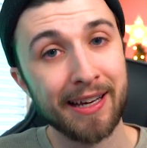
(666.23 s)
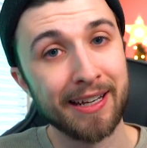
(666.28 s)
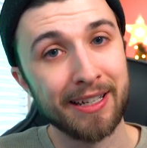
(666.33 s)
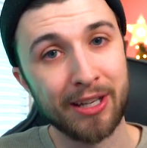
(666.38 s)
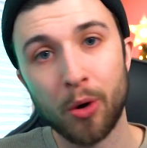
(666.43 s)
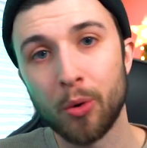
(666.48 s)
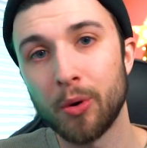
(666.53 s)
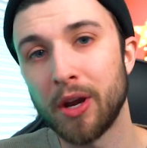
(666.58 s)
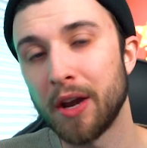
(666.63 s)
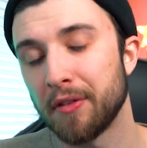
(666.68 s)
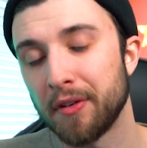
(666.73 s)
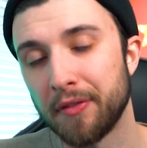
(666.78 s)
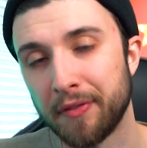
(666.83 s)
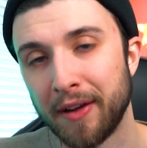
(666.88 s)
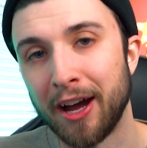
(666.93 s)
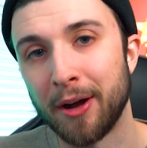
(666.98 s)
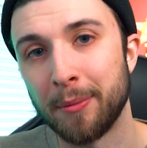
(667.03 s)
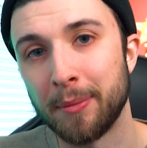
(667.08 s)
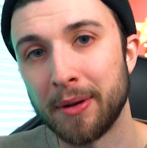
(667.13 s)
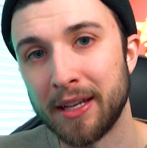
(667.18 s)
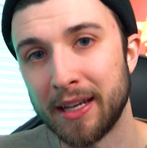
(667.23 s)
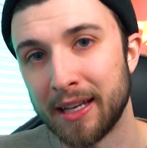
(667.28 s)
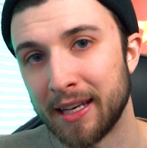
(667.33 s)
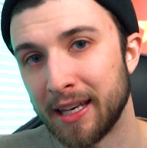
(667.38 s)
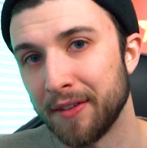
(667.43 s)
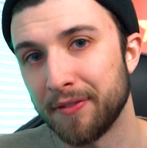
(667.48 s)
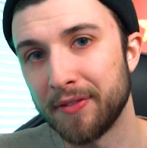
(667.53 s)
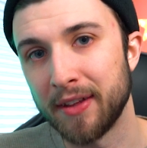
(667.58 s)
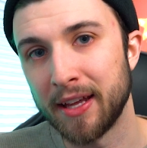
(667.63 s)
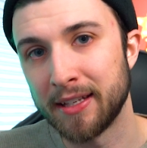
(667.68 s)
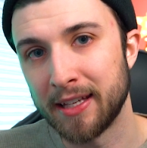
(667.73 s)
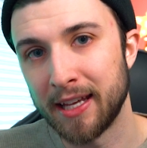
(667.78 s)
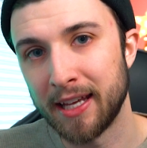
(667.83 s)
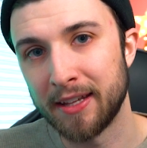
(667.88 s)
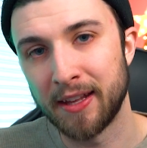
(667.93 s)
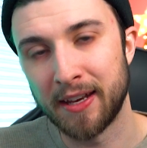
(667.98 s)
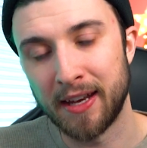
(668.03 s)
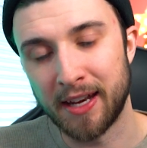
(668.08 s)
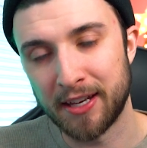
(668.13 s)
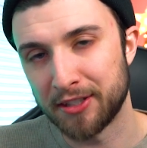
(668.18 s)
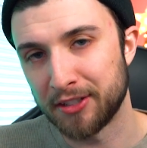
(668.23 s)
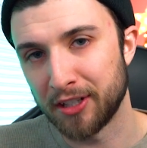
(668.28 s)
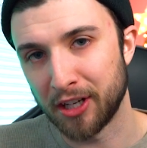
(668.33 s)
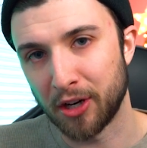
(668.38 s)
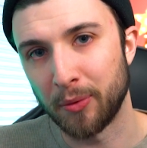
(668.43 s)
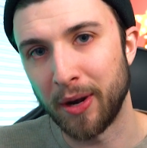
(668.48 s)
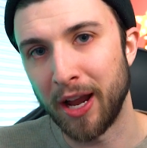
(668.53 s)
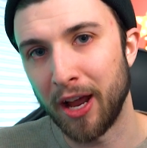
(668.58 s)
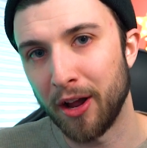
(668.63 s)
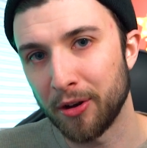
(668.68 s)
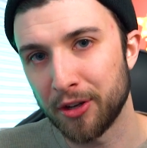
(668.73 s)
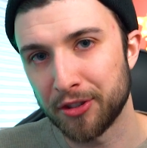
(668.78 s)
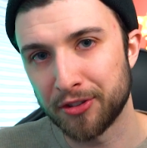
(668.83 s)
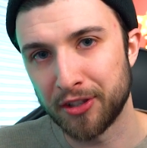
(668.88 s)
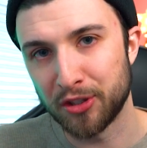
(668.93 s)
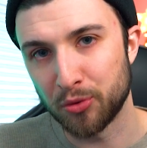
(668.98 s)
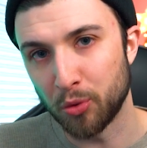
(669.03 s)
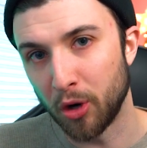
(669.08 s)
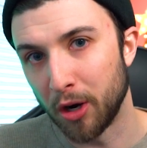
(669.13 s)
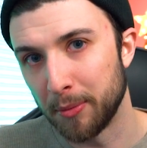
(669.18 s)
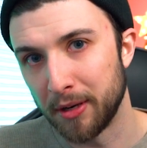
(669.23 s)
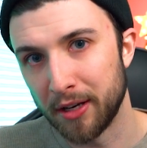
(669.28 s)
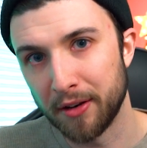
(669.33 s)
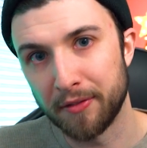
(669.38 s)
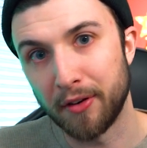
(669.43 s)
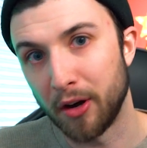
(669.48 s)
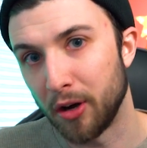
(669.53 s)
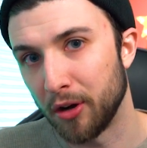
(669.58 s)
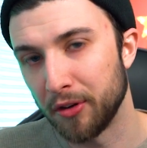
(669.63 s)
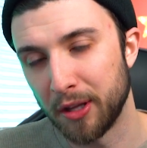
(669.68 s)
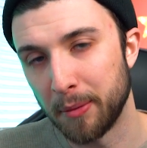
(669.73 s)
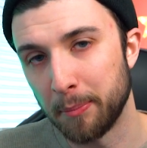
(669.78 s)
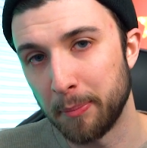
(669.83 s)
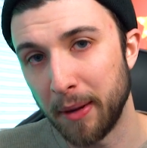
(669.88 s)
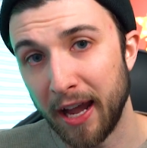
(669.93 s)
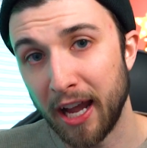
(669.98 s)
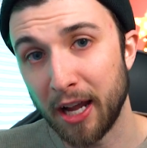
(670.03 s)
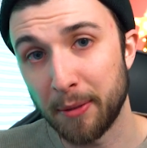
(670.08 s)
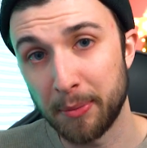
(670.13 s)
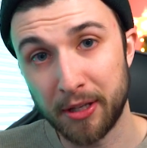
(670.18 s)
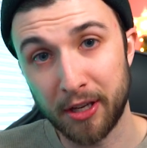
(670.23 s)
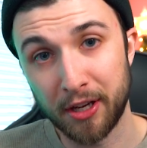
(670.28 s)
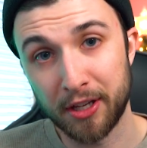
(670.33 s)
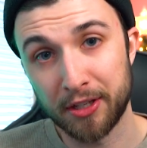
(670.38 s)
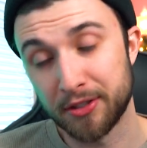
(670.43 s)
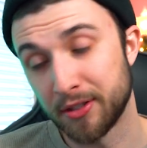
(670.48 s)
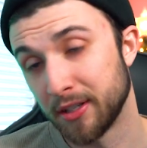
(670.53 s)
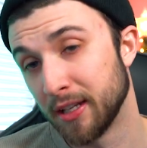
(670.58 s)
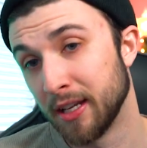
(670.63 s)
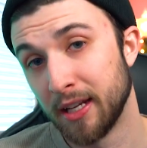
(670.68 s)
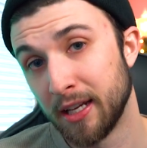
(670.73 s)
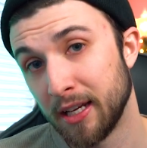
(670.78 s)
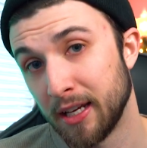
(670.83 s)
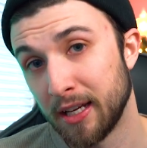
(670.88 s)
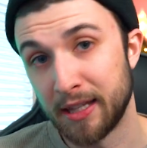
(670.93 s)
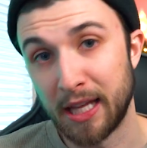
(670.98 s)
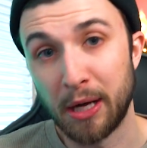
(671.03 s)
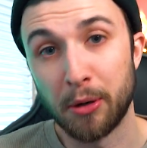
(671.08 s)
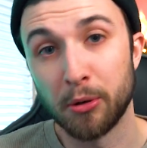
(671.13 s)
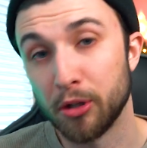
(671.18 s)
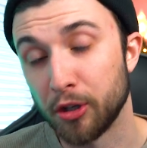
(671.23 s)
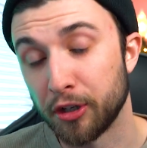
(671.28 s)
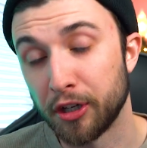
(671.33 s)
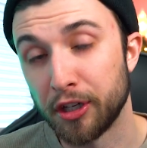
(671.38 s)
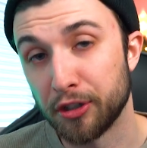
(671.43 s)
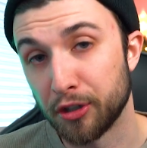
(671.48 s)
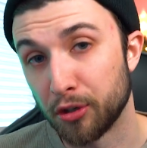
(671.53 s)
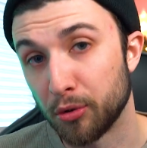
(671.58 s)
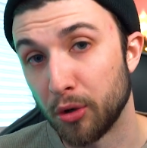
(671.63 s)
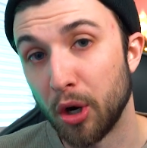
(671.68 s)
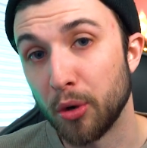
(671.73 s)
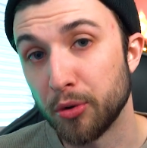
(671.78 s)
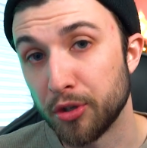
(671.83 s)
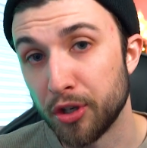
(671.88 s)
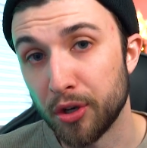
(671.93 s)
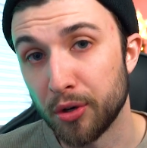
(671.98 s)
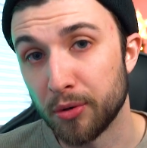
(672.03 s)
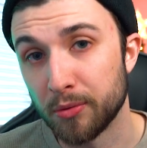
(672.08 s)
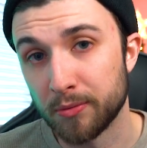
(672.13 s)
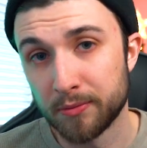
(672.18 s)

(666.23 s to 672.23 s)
no one ever found me, and if they did, they didn't stick around because they just wanted me to follow them back because they were looking to grow too.